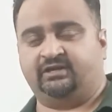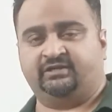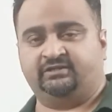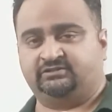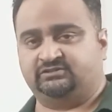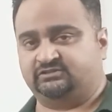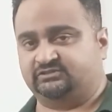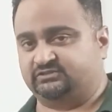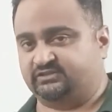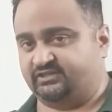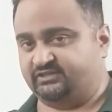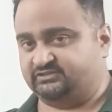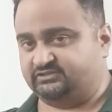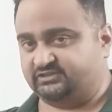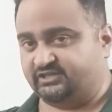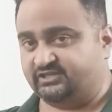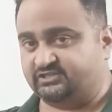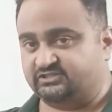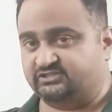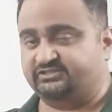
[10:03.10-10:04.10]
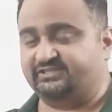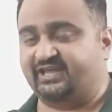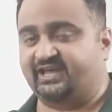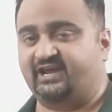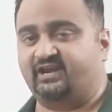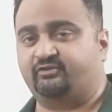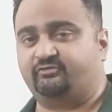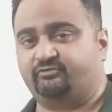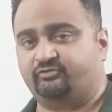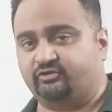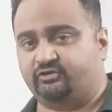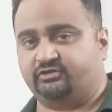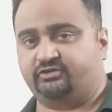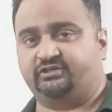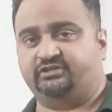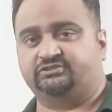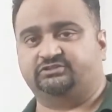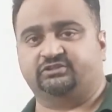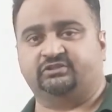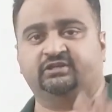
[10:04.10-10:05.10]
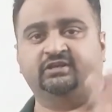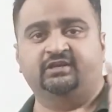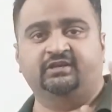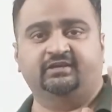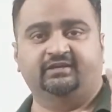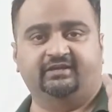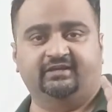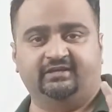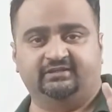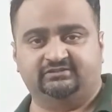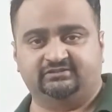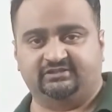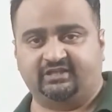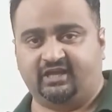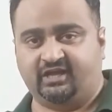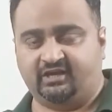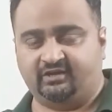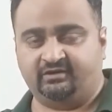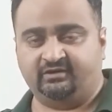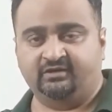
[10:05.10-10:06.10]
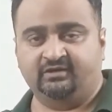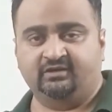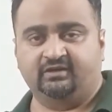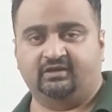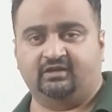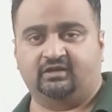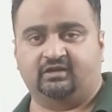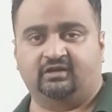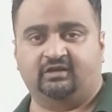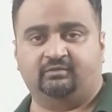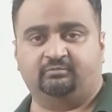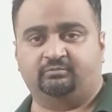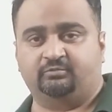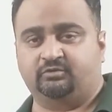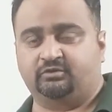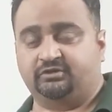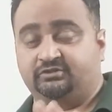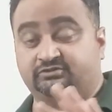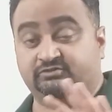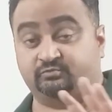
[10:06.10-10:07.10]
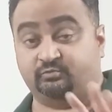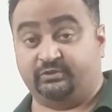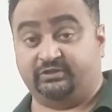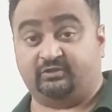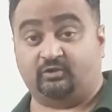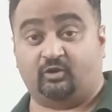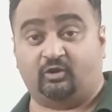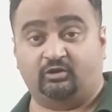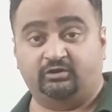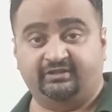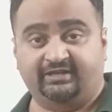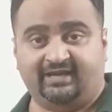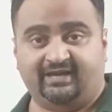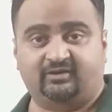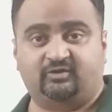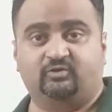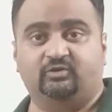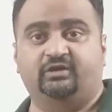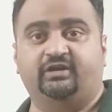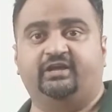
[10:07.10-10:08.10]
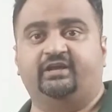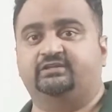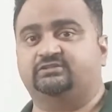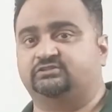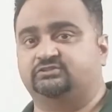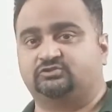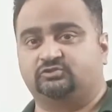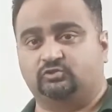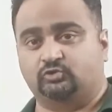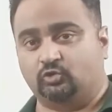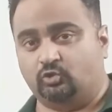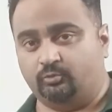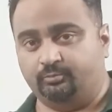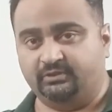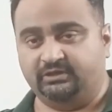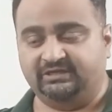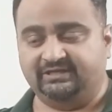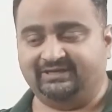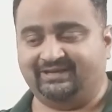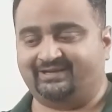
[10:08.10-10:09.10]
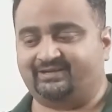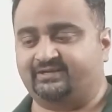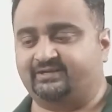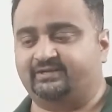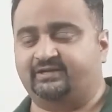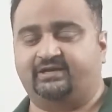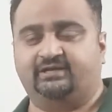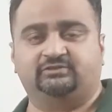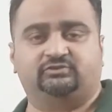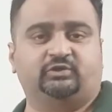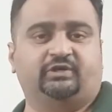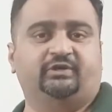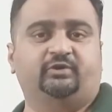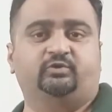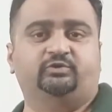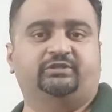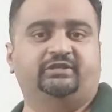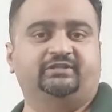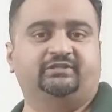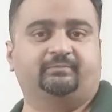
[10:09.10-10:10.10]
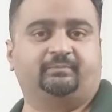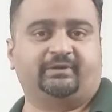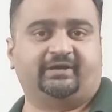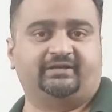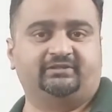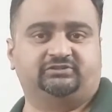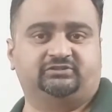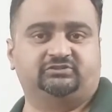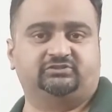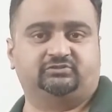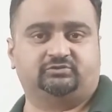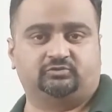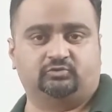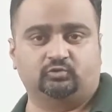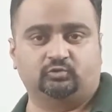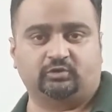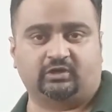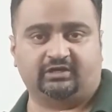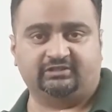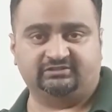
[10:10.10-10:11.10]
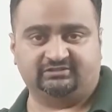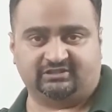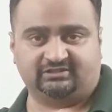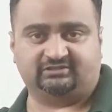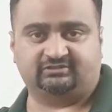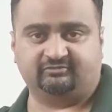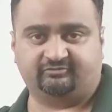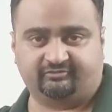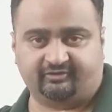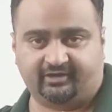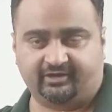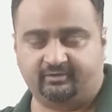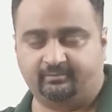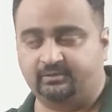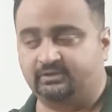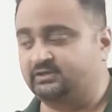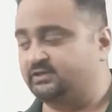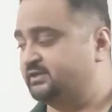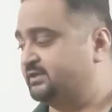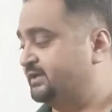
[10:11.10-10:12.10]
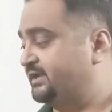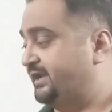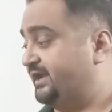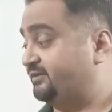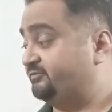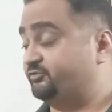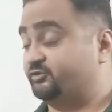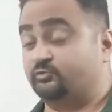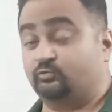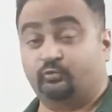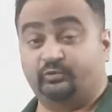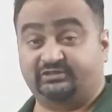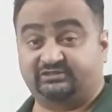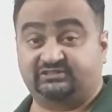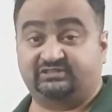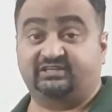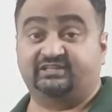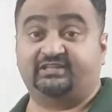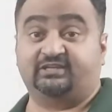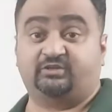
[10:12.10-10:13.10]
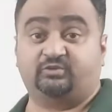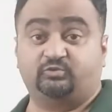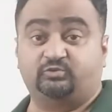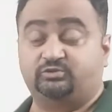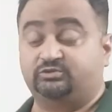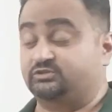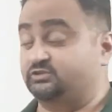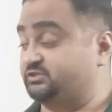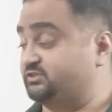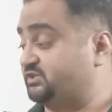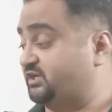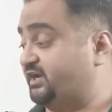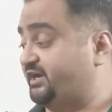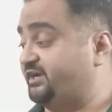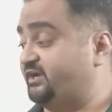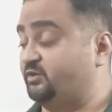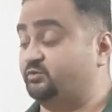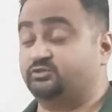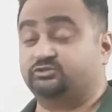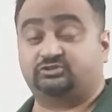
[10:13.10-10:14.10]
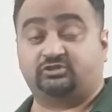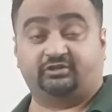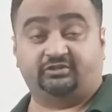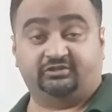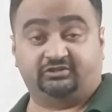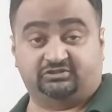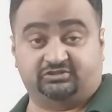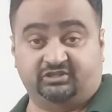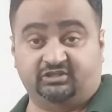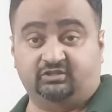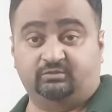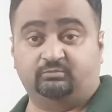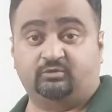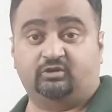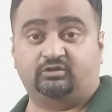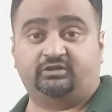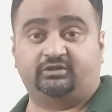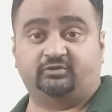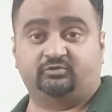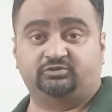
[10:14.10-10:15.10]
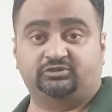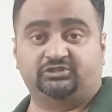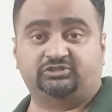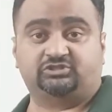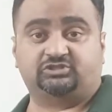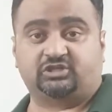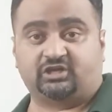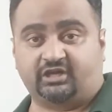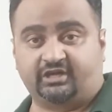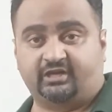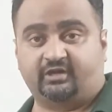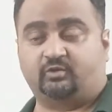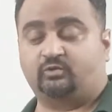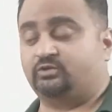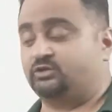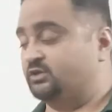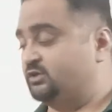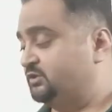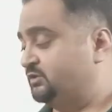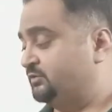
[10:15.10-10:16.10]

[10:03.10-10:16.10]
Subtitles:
and it's there for a reason. It's there. It's with all the accolades. It's globally recognized. So I don't think the price is too unjustifiable. And for the whiskey that you try out, sorry, the single malt that you just try out,